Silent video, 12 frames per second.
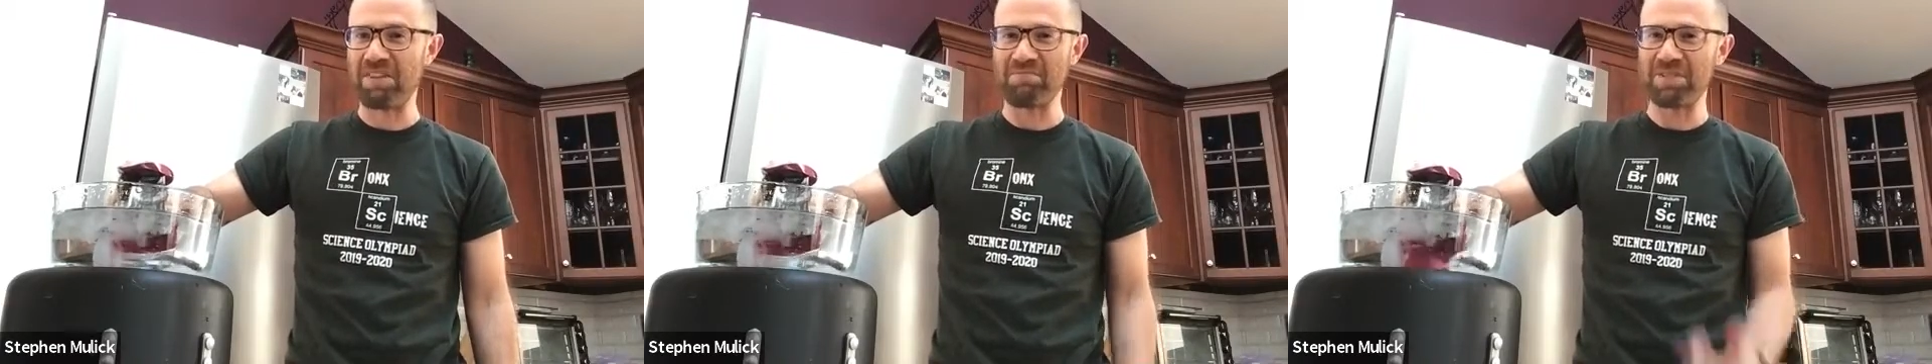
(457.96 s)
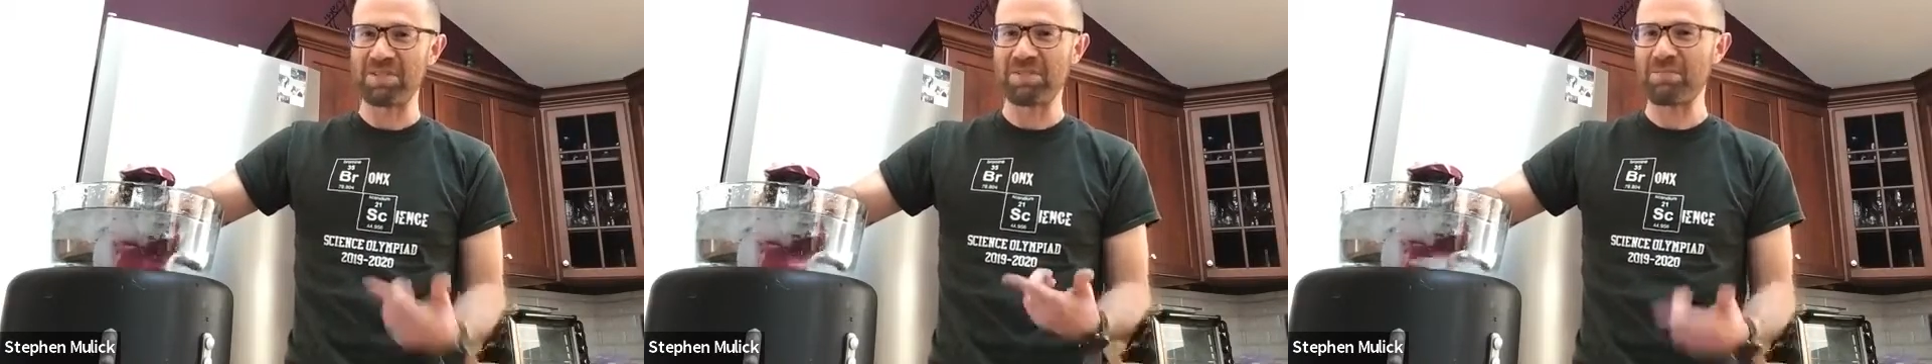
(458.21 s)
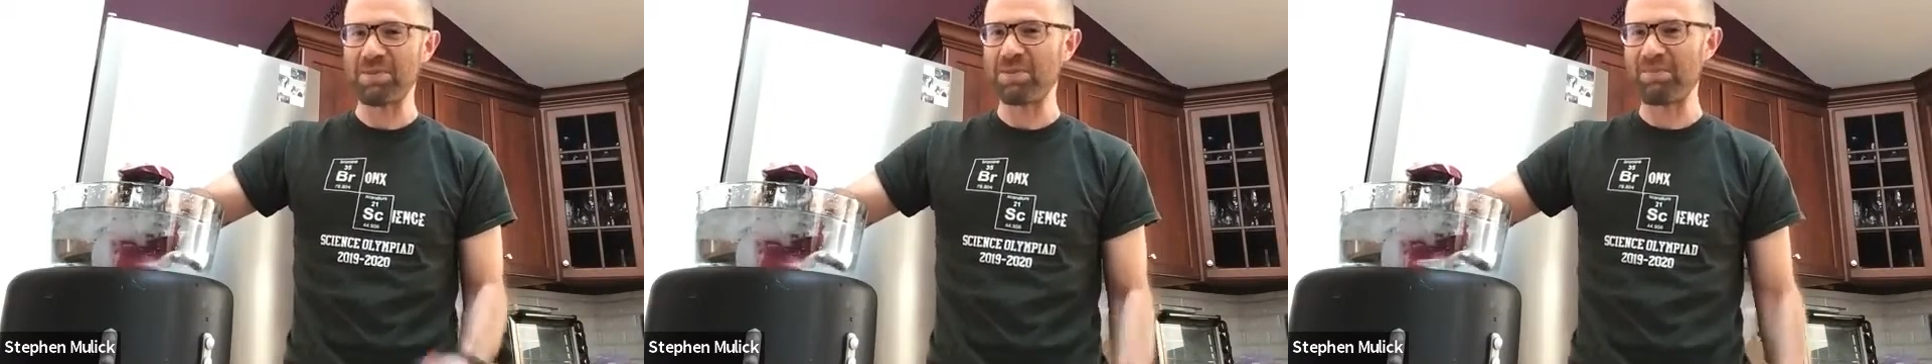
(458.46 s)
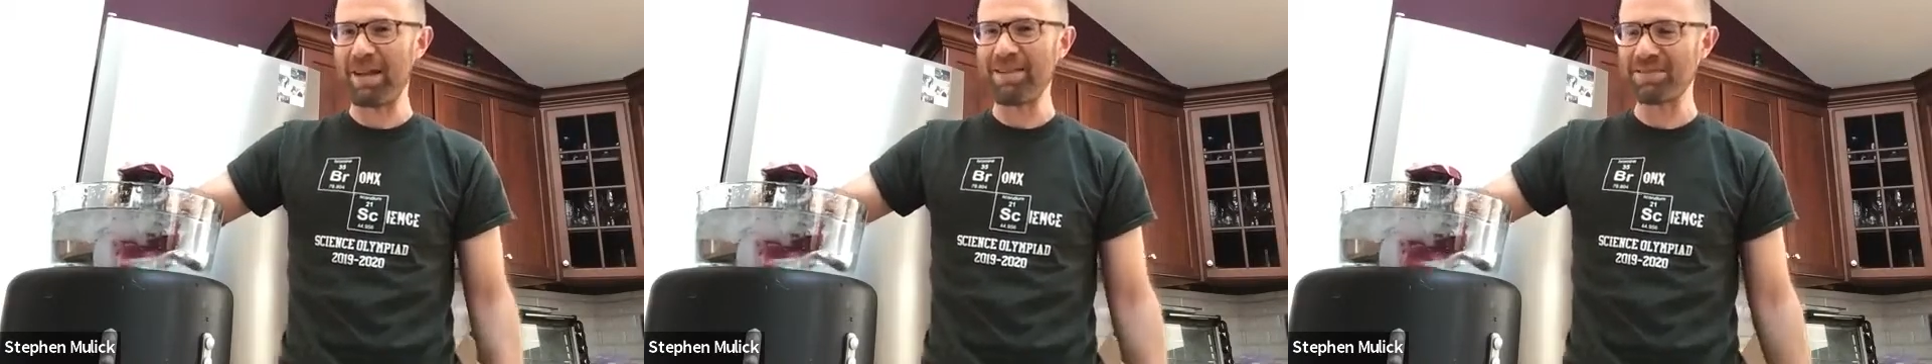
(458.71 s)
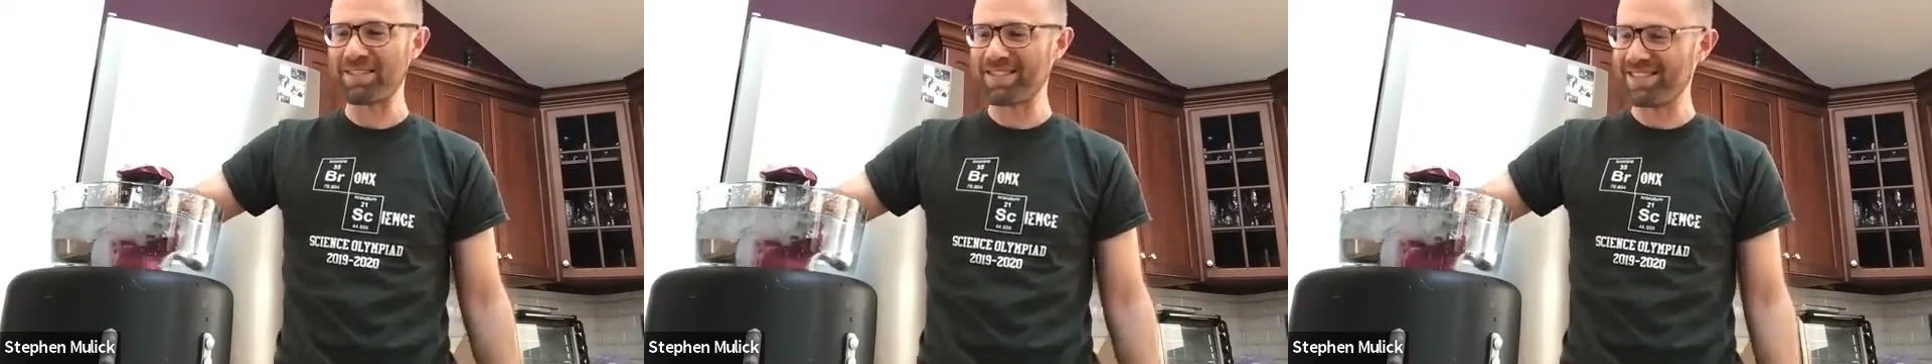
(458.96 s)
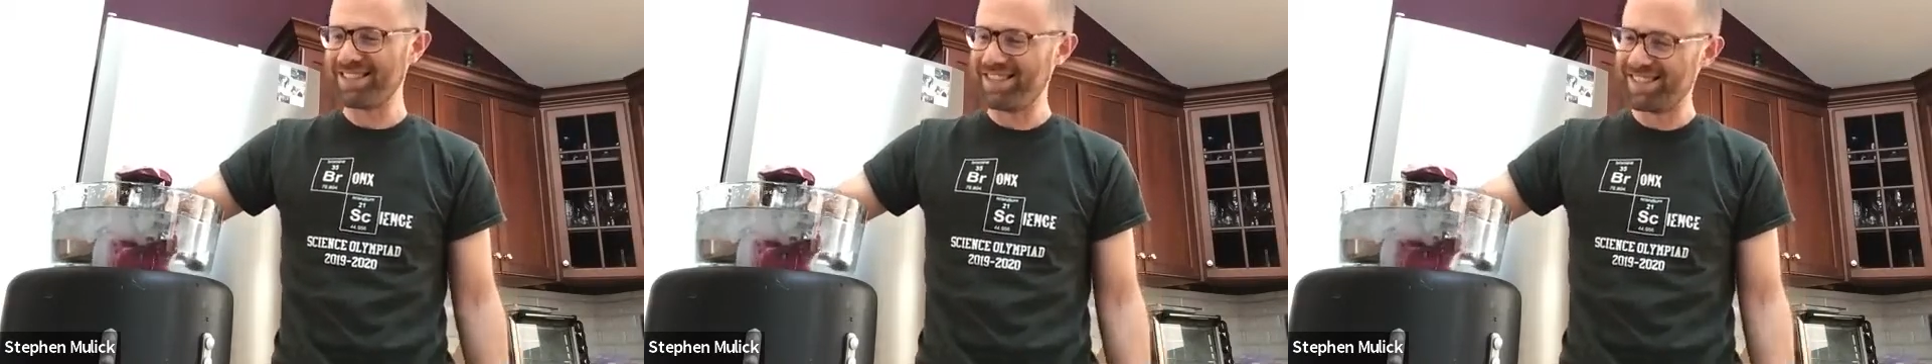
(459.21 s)
Wasn't supposed to bounce.
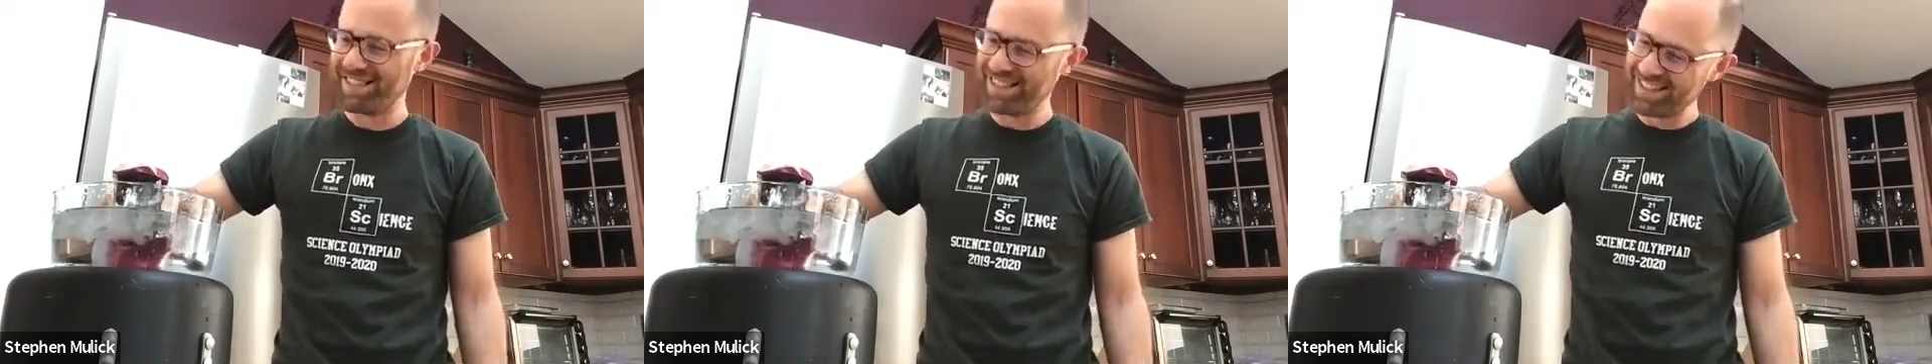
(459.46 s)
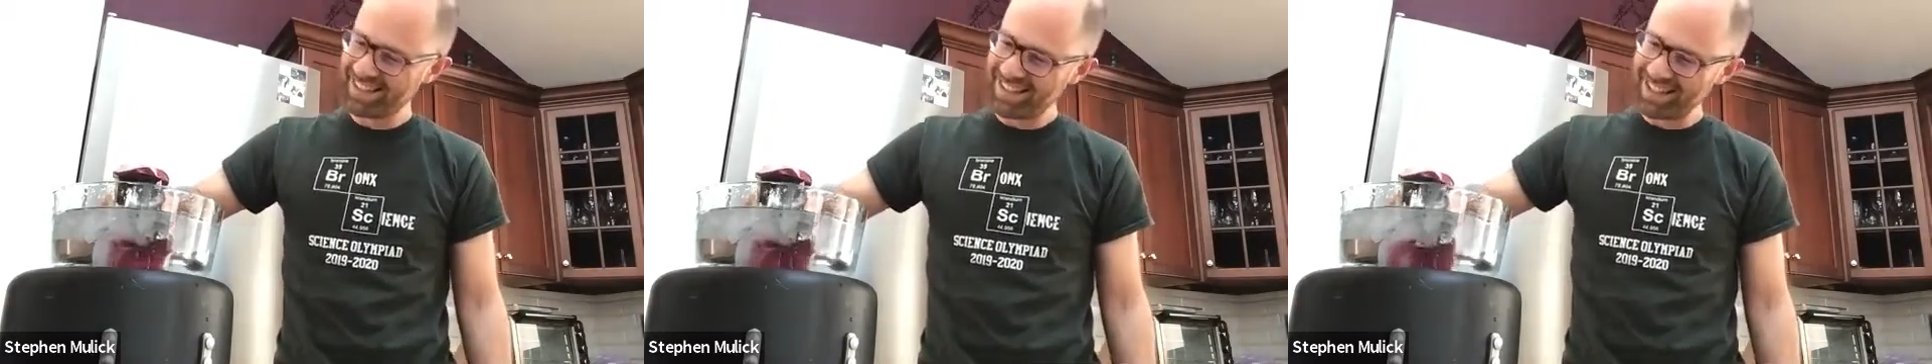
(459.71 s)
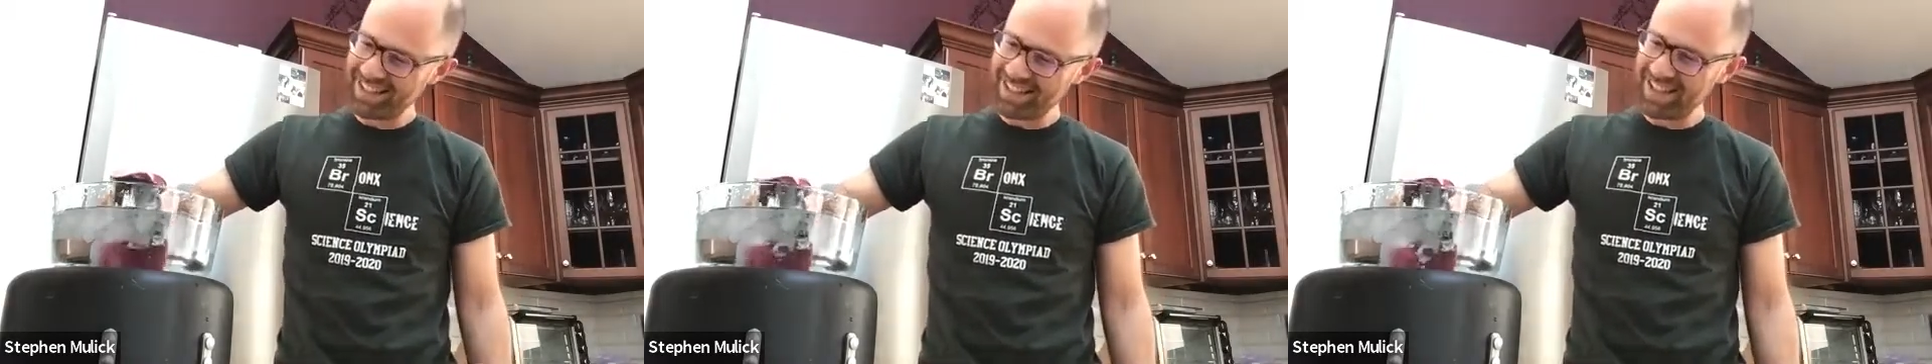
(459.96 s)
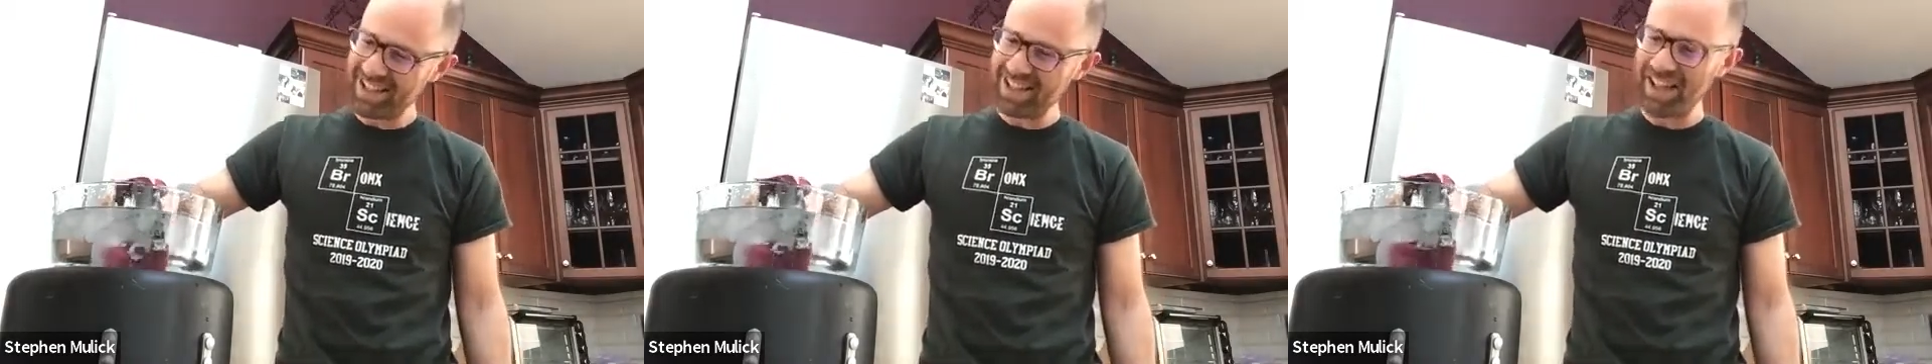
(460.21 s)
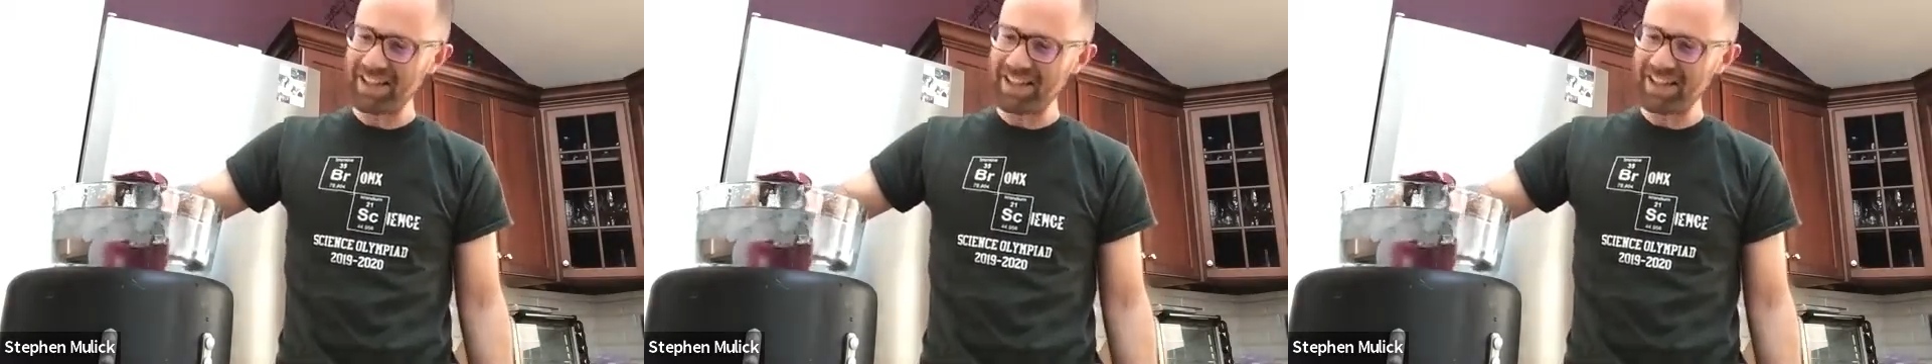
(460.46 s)
I